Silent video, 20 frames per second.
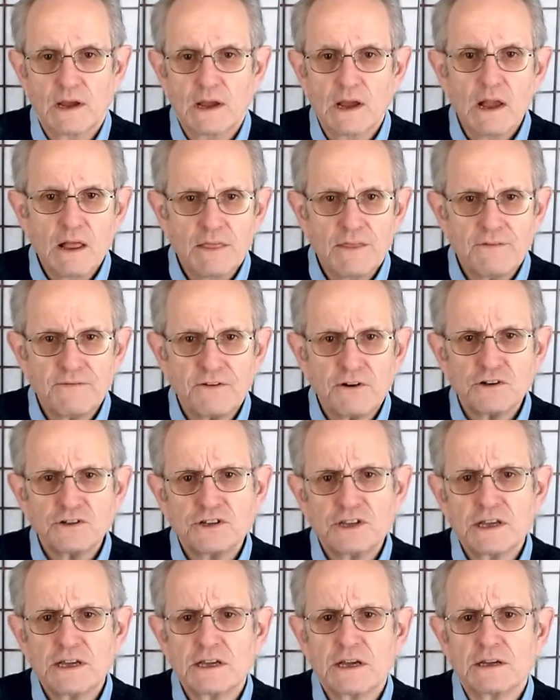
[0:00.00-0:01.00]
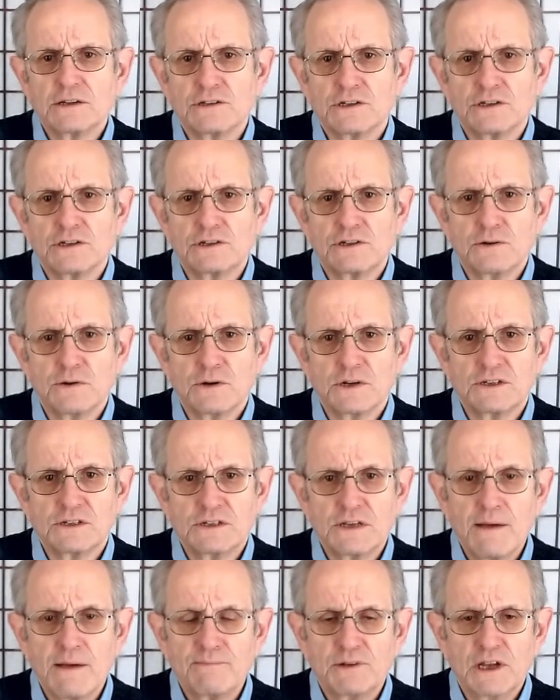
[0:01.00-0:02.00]
The first thing is to
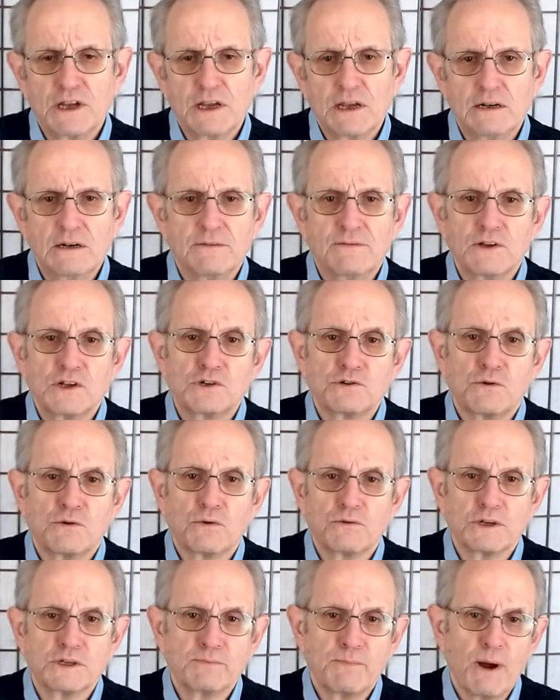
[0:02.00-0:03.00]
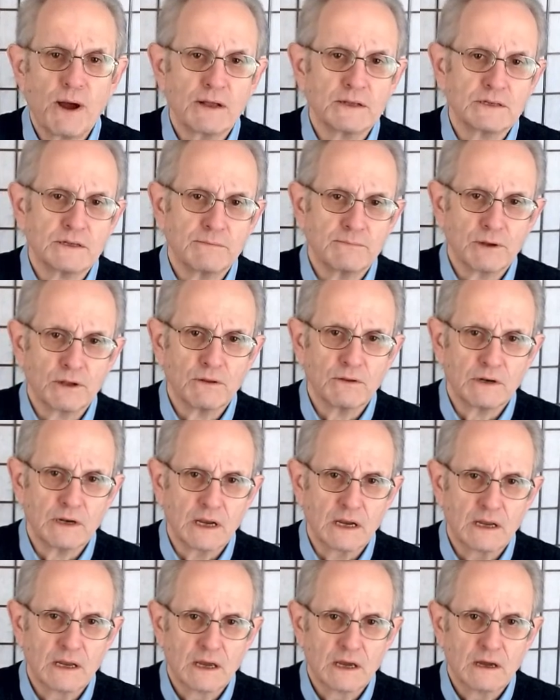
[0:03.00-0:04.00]
accept individual
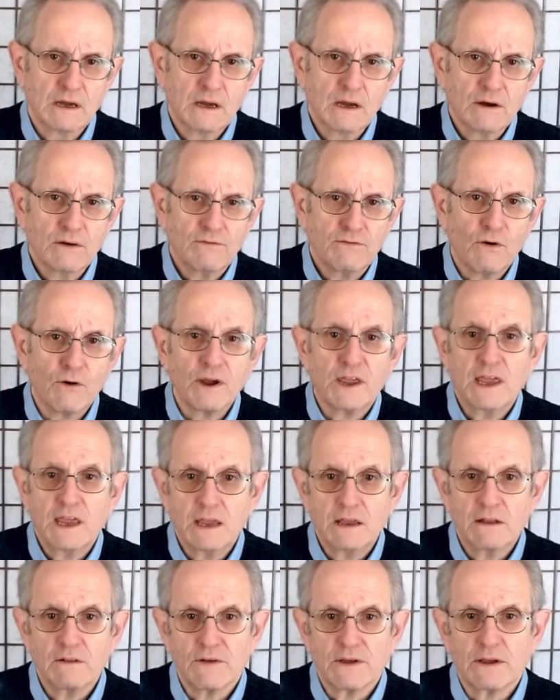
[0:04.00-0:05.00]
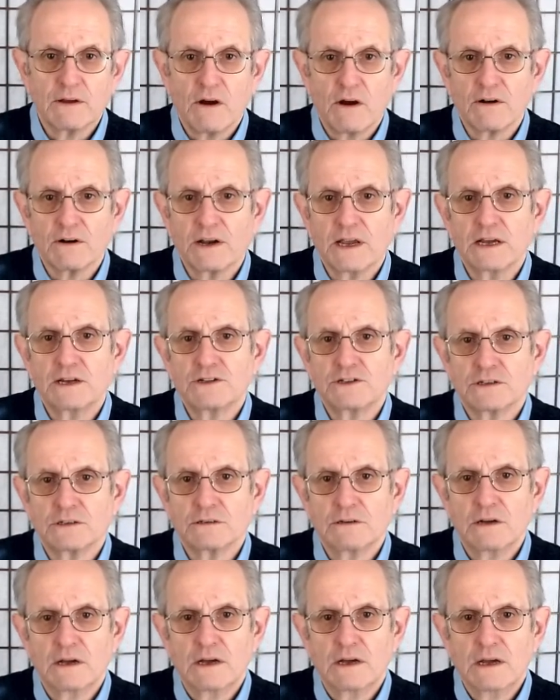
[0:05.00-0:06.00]
responsibility for healing our nation.
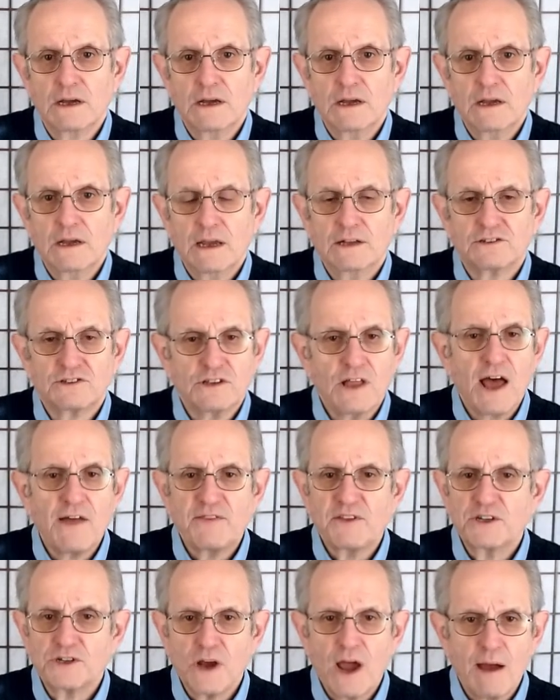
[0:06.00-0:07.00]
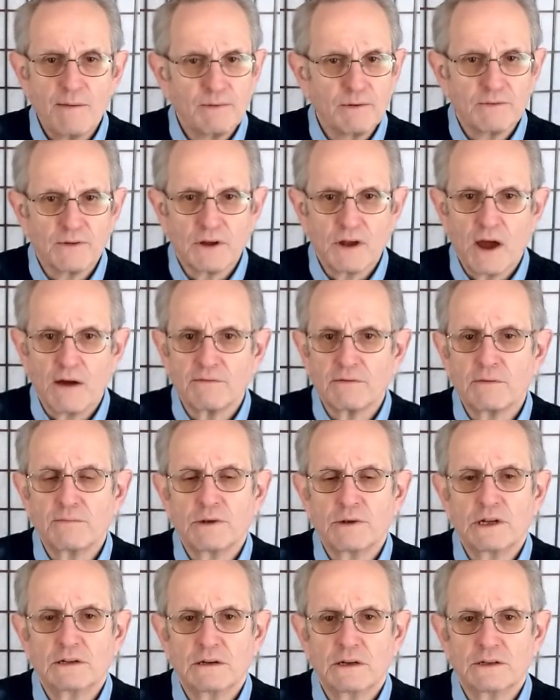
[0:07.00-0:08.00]
It's not the job of the
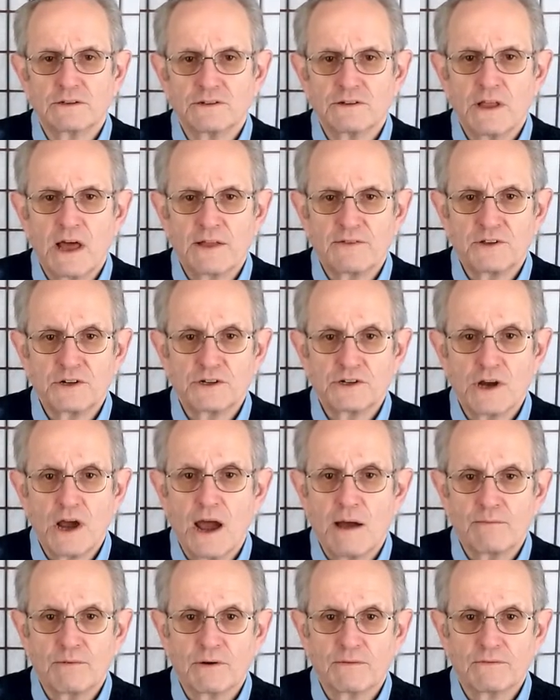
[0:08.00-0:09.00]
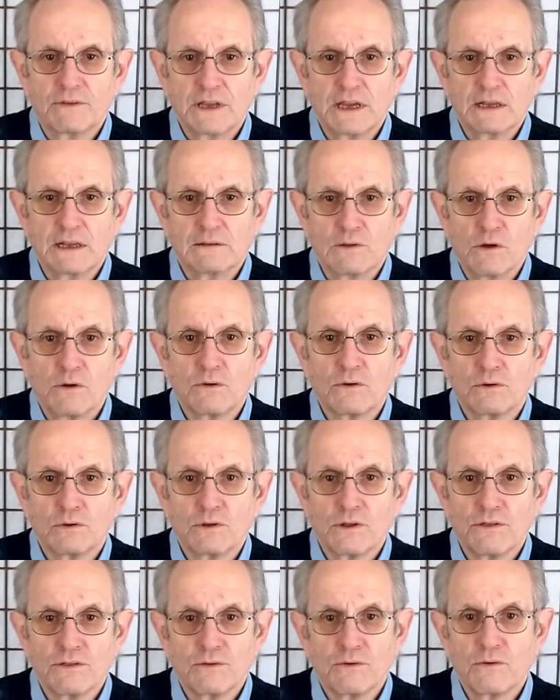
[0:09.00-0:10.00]
government. It's not the job of the local
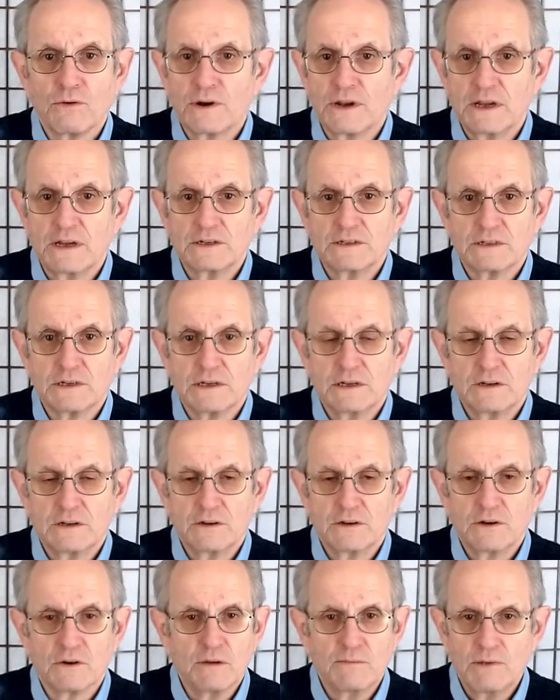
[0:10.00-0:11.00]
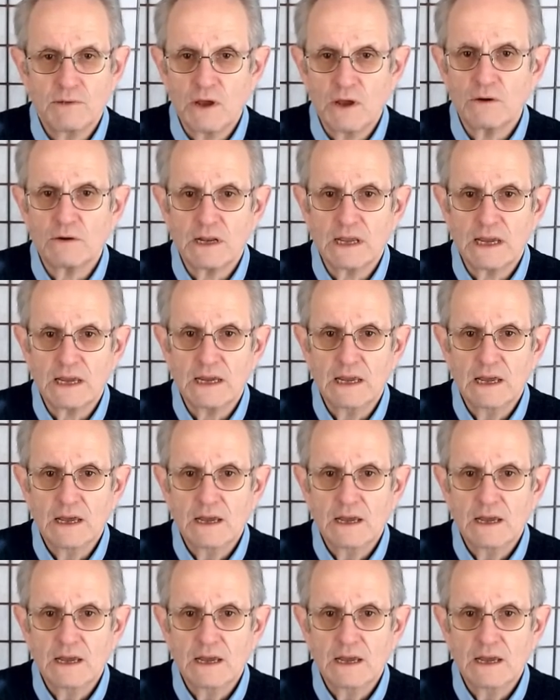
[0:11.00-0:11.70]
authorities in your community.